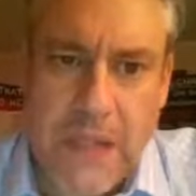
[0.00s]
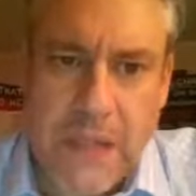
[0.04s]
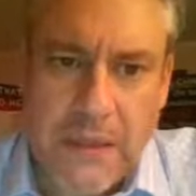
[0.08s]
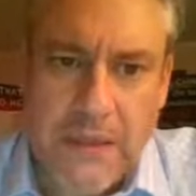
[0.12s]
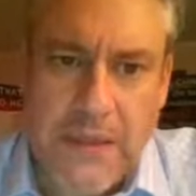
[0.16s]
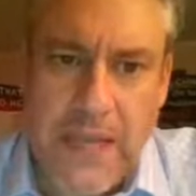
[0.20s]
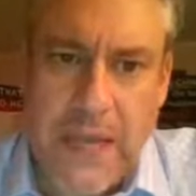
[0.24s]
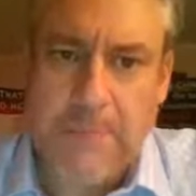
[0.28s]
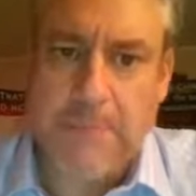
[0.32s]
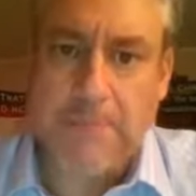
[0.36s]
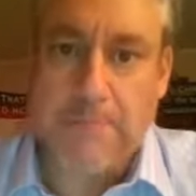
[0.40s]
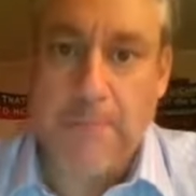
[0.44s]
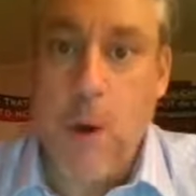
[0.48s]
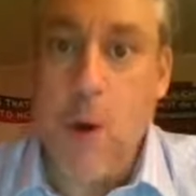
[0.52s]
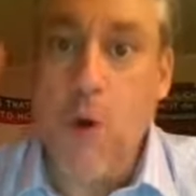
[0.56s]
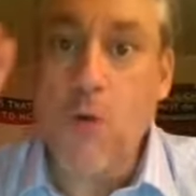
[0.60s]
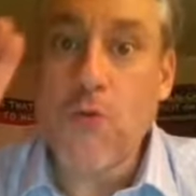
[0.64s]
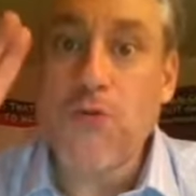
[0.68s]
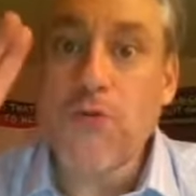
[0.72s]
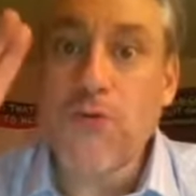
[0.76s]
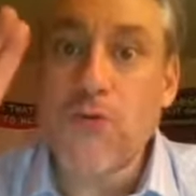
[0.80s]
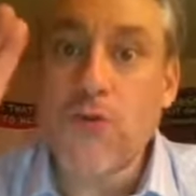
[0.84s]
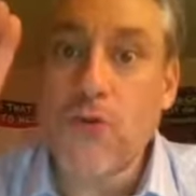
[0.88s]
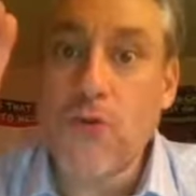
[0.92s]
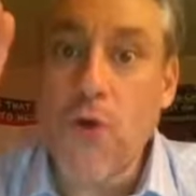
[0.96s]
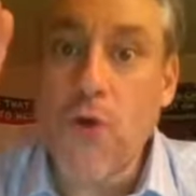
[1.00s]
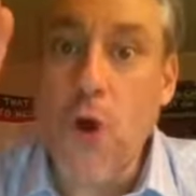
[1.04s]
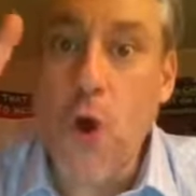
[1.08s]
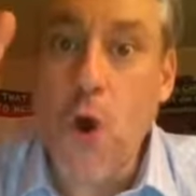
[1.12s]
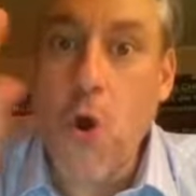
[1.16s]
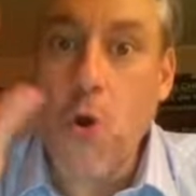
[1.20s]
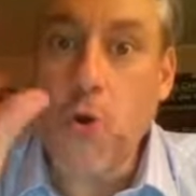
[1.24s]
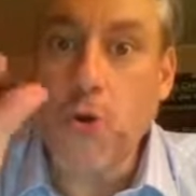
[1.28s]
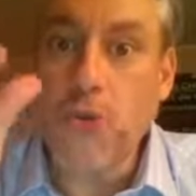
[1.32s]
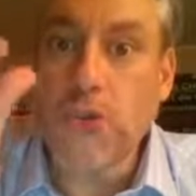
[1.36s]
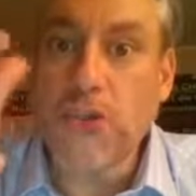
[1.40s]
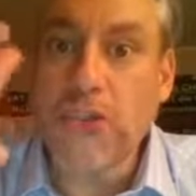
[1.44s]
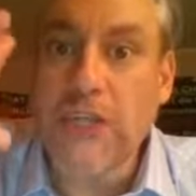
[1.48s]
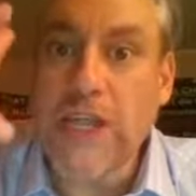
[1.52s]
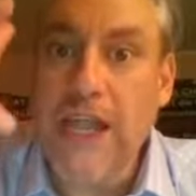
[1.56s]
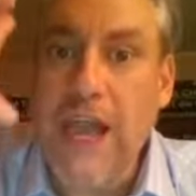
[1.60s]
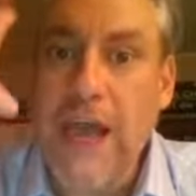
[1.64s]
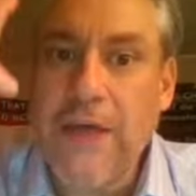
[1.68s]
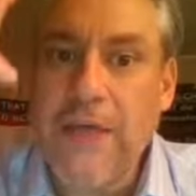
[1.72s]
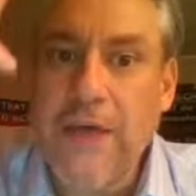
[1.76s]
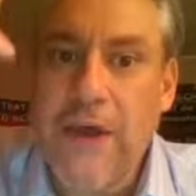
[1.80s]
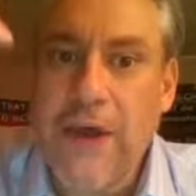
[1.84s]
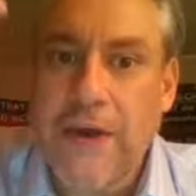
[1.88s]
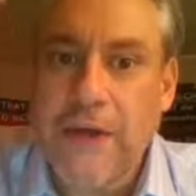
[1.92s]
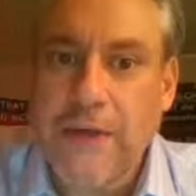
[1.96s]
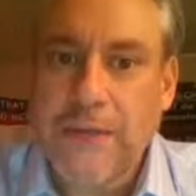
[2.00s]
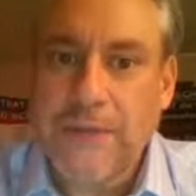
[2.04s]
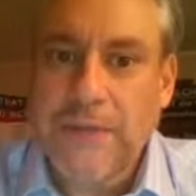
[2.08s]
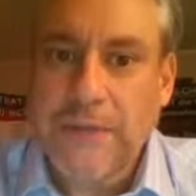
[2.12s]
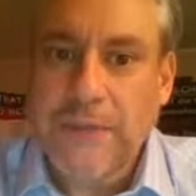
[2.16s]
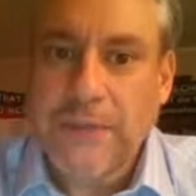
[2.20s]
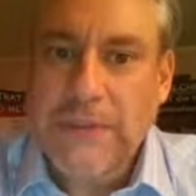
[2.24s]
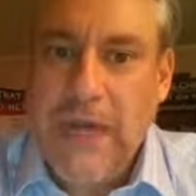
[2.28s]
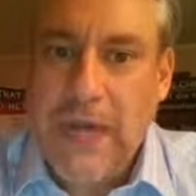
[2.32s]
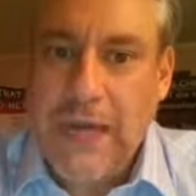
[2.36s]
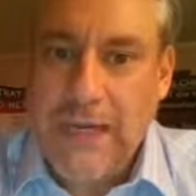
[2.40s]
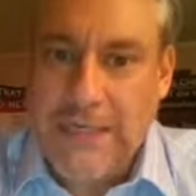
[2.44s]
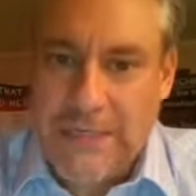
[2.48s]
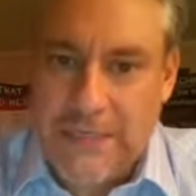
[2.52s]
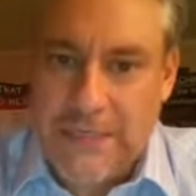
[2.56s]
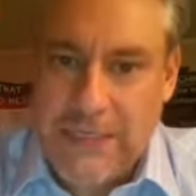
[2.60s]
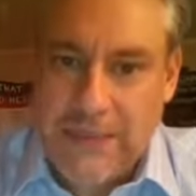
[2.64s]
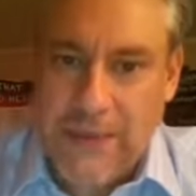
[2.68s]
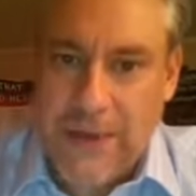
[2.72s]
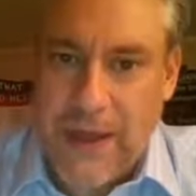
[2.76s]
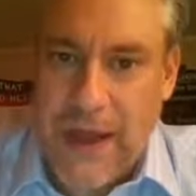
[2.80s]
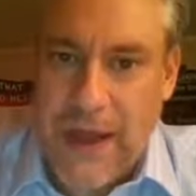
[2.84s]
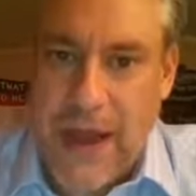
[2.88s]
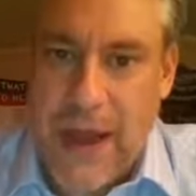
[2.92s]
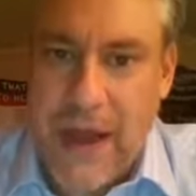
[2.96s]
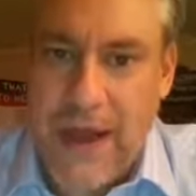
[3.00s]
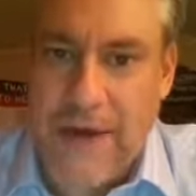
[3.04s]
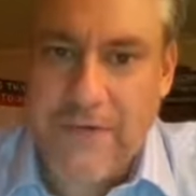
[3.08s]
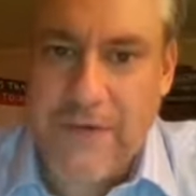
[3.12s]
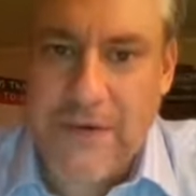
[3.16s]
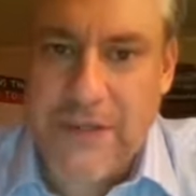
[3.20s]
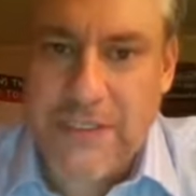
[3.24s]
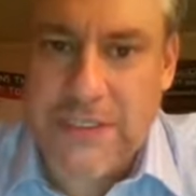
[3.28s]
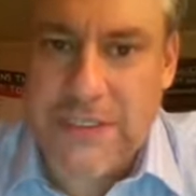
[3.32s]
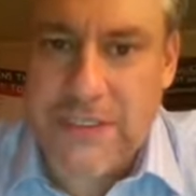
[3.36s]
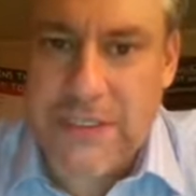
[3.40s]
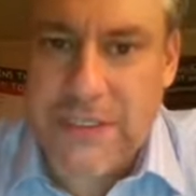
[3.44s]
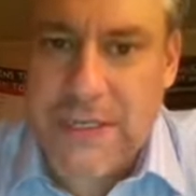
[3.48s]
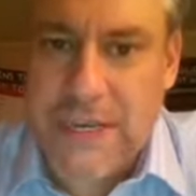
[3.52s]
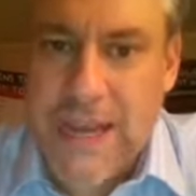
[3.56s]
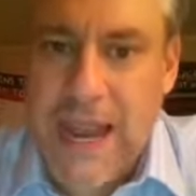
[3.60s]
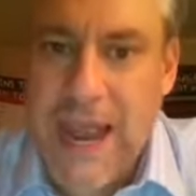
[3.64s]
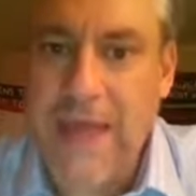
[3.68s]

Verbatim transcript: Let both grow together until the harvest.